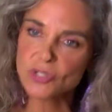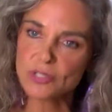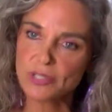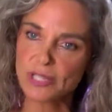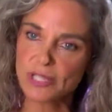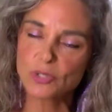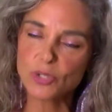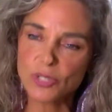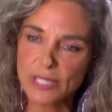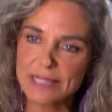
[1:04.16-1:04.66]
is
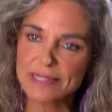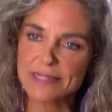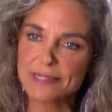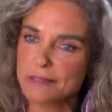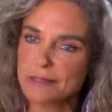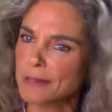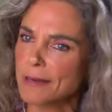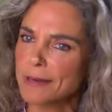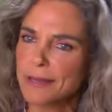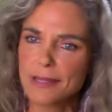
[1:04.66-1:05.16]
look at the
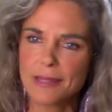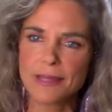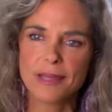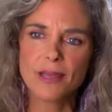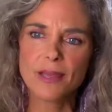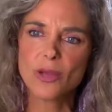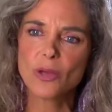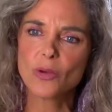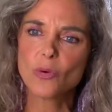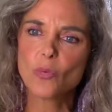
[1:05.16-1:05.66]
study.
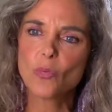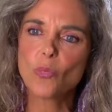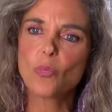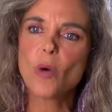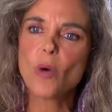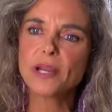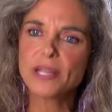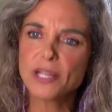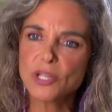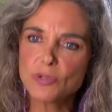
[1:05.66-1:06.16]

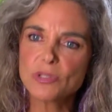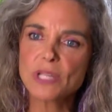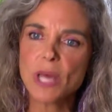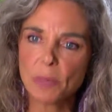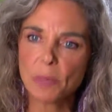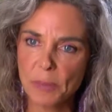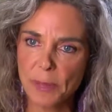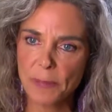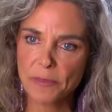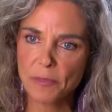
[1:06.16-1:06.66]
What can you tell
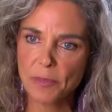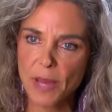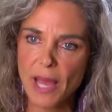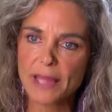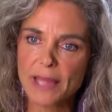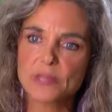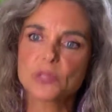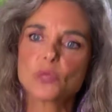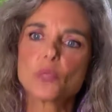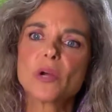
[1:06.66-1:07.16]
me about the
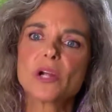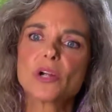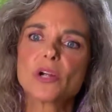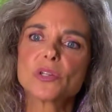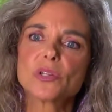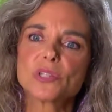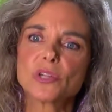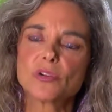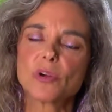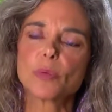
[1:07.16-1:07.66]
bias? Where
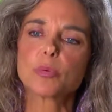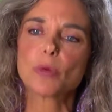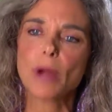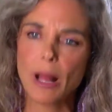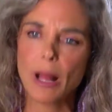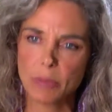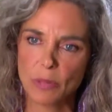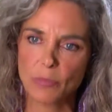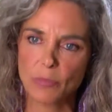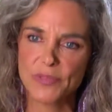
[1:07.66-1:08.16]
is there a
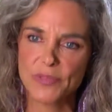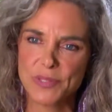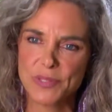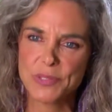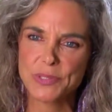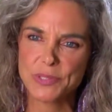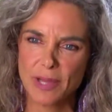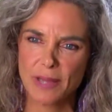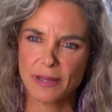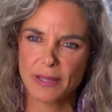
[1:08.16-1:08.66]
problem with this
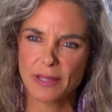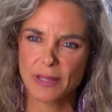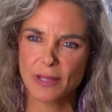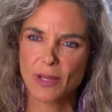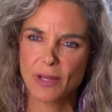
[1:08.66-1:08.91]
study?